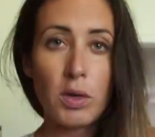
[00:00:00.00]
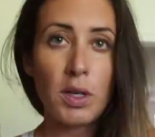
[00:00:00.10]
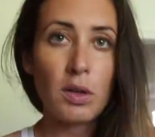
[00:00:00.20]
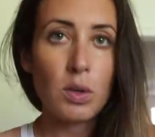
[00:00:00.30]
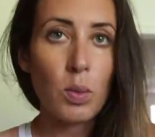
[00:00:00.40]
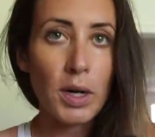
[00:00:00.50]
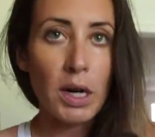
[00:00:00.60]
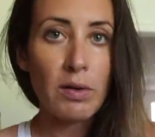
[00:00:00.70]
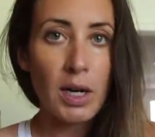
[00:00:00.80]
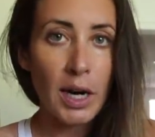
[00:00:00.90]
You can use one
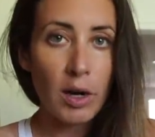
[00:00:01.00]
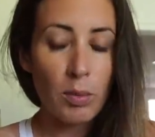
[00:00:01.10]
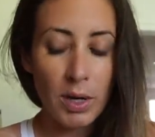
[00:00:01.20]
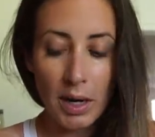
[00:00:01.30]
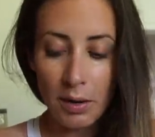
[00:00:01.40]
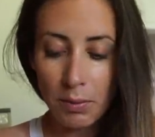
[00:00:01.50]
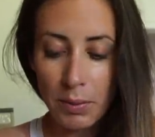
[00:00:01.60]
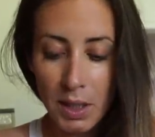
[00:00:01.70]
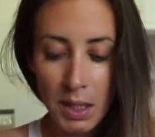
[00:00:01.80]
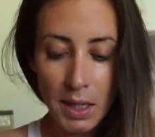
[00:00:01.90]
avocado, but I
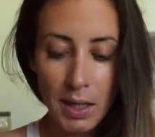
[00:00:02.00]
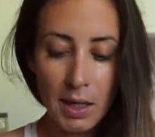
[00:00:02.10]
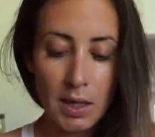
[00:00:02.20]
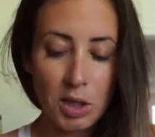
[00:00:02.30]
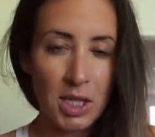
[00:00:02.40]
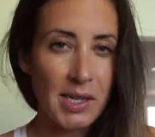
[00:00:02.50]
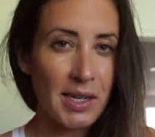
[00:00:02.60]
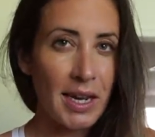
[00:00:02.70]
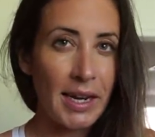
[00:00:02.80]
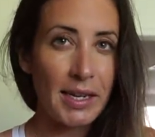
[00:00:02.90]
really, just in
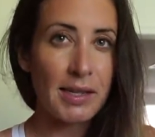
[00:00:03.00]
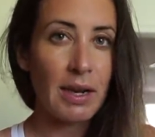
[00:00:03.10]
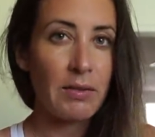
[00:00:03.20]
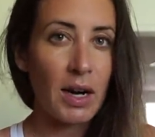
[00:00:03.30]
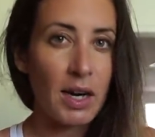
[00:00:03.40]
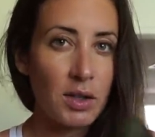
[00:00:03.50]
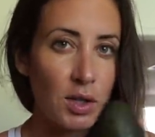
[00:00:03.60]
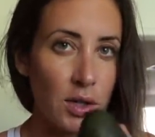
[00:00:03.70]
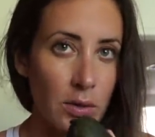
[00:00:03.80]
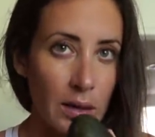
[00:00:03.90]
case, I've got
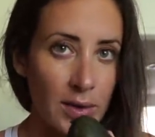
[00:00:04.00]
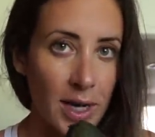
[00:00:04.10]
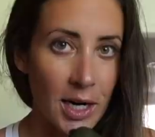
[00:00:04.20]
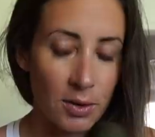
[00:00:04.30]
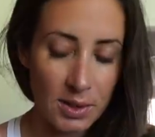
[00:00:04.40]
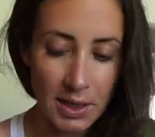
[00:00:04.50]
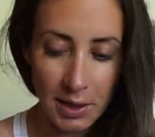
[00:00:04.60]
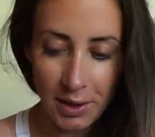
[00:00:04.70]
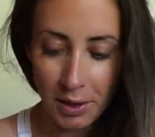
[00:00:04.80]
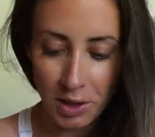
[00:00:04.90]
two avocados
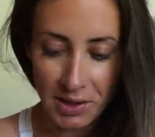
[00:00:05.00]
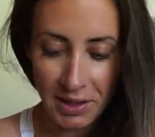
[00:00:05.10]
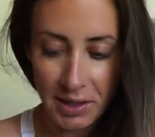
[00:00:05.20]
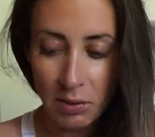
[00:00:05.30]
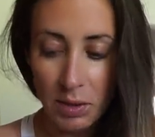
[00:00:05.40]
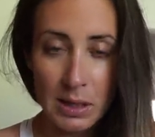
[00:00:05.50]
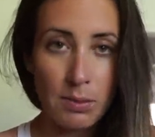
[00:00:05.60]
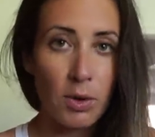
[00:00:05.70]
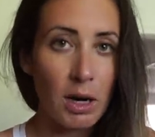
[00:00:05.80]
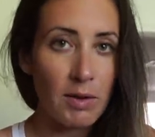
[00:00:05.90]
here, just in case I want some
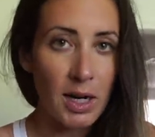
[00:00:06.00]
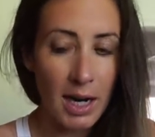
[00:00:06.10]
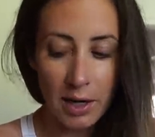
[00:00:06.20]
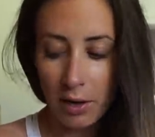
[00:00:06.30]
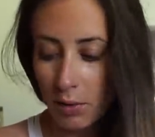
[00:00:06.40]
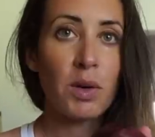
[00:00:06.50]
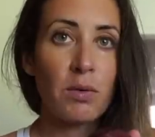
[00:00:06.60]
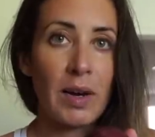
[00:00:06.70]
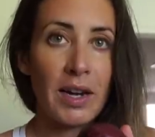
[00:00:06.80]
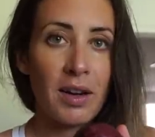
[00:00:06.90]
more avocado.
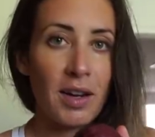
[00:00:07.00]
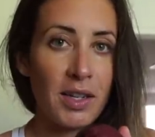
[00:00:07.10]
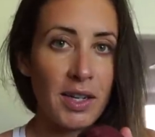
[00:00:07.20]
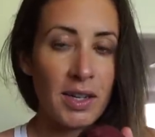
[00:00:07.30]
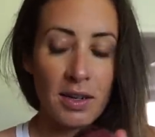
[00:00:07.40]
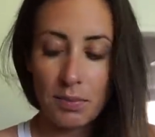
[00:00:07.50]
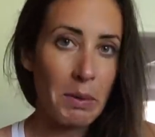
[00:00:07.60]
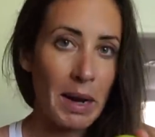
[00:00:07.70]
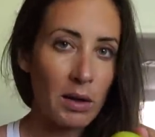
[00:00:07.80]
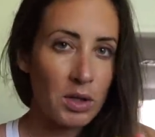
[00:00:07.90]
Red onion,
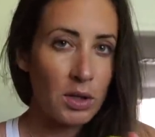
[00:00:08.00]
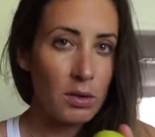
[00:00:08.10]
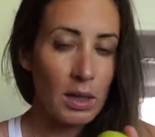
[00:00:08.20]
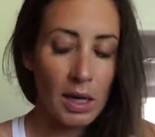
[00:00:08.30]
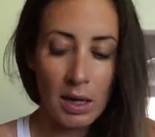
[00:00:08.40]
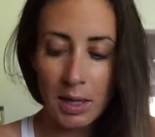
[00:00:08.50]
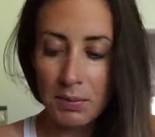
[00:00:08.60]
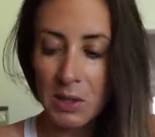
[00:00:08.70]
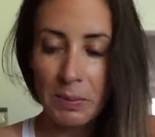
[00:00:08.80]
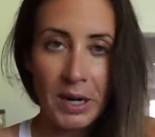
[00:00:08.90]
about two
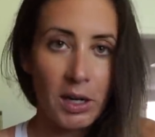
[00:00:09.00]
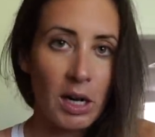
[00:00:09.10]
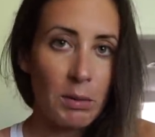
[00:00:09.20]
limes, depending on how